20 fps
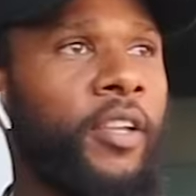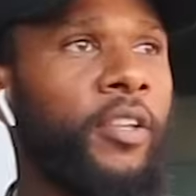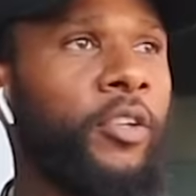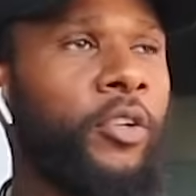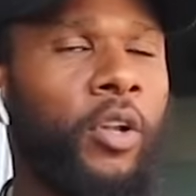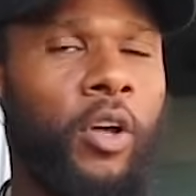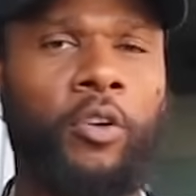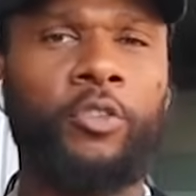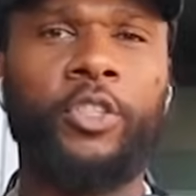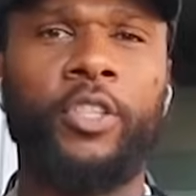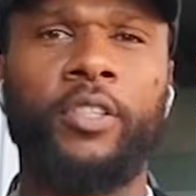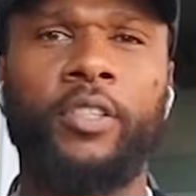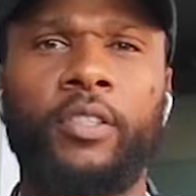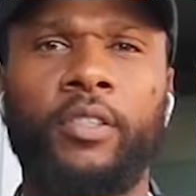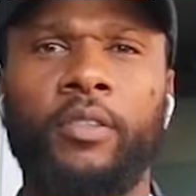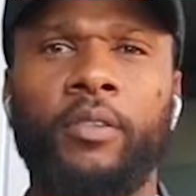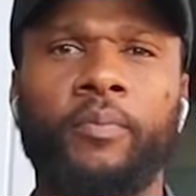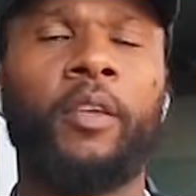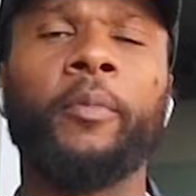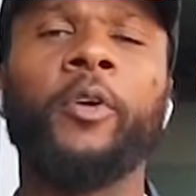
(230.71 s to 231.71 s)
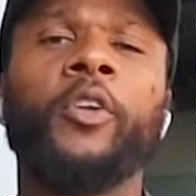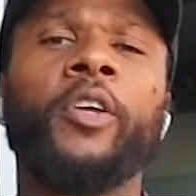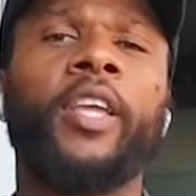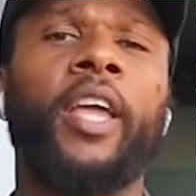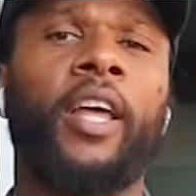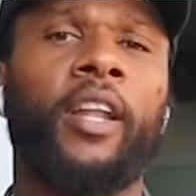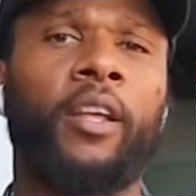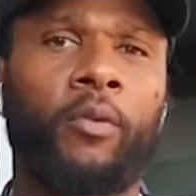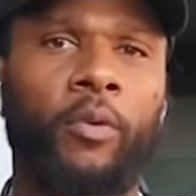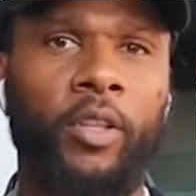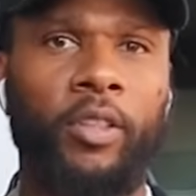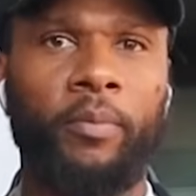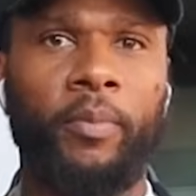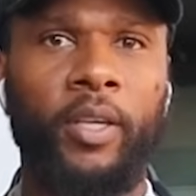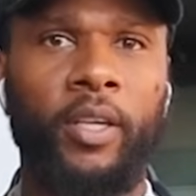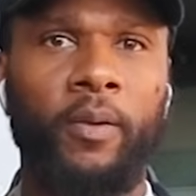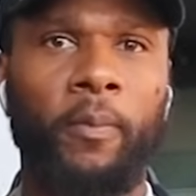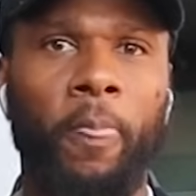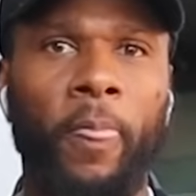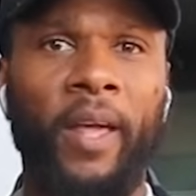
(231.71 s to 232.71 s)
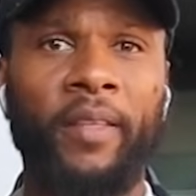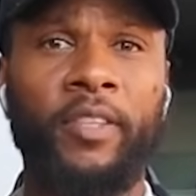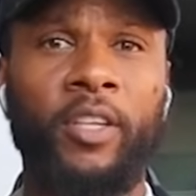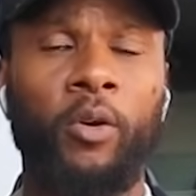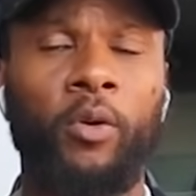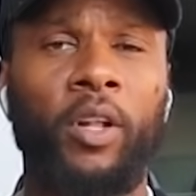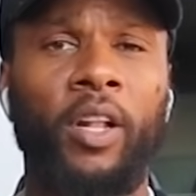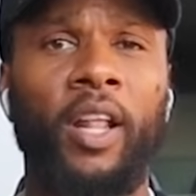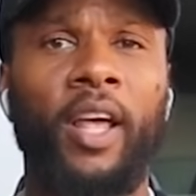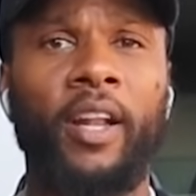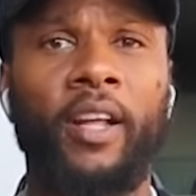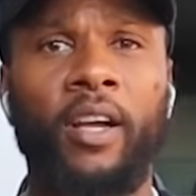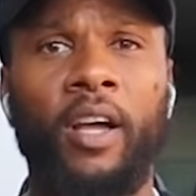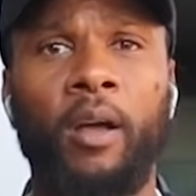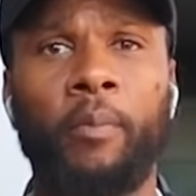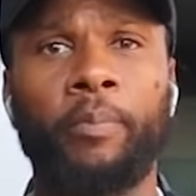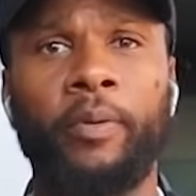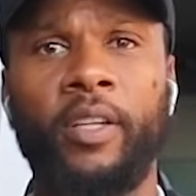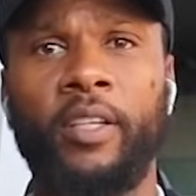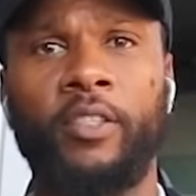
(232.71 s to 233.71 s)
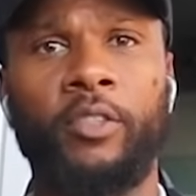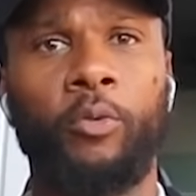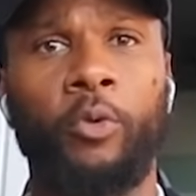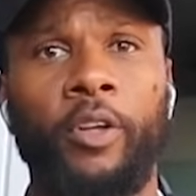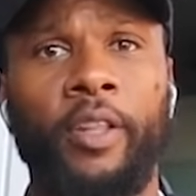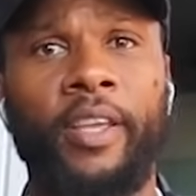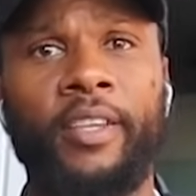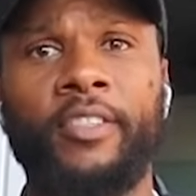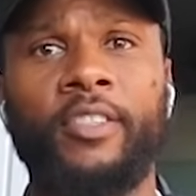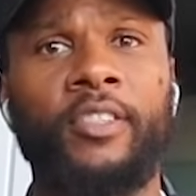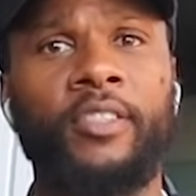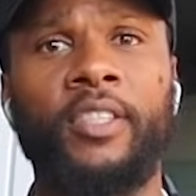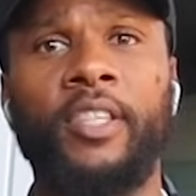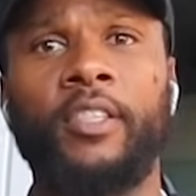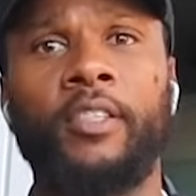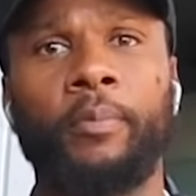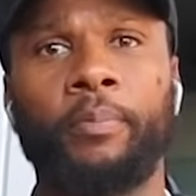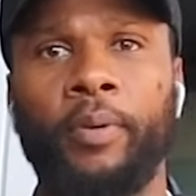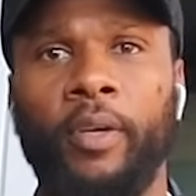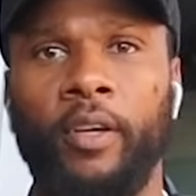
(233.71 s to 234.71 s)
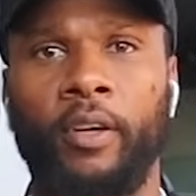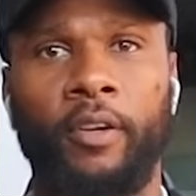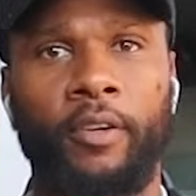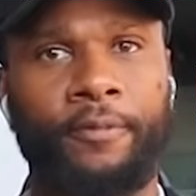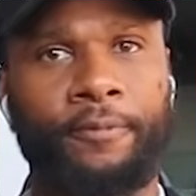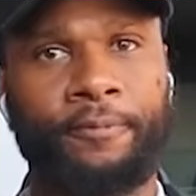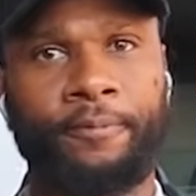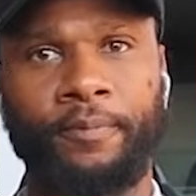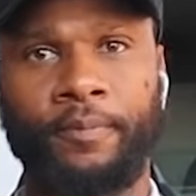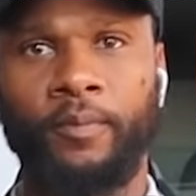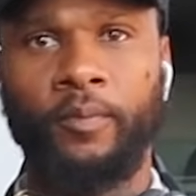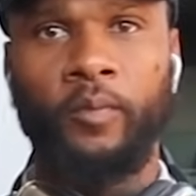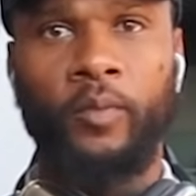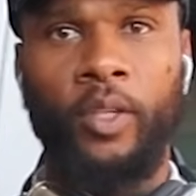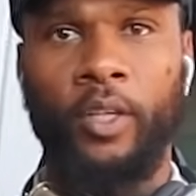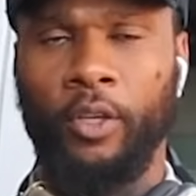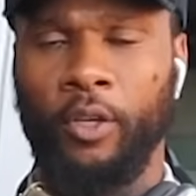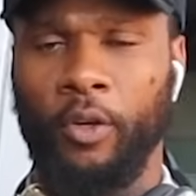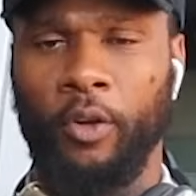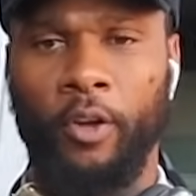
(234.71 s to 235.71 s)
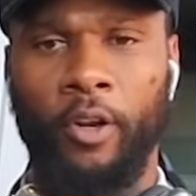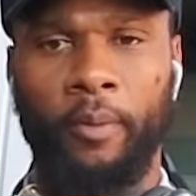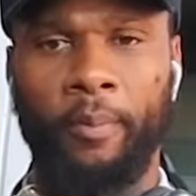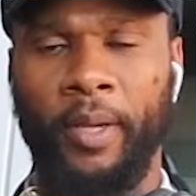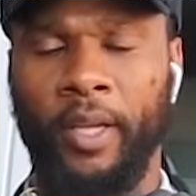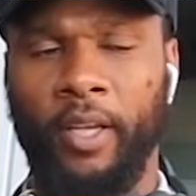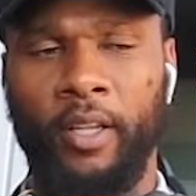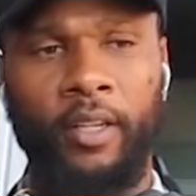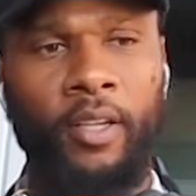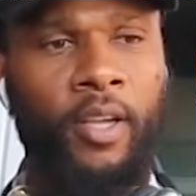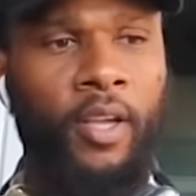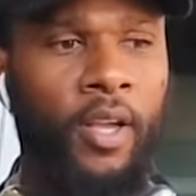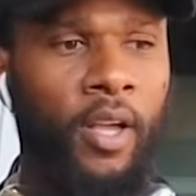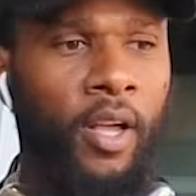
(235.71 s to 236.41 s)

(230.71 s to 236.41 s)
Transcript: You know, just communicating with me. I deal with a lot of companies where they just disappear. You know what I mean?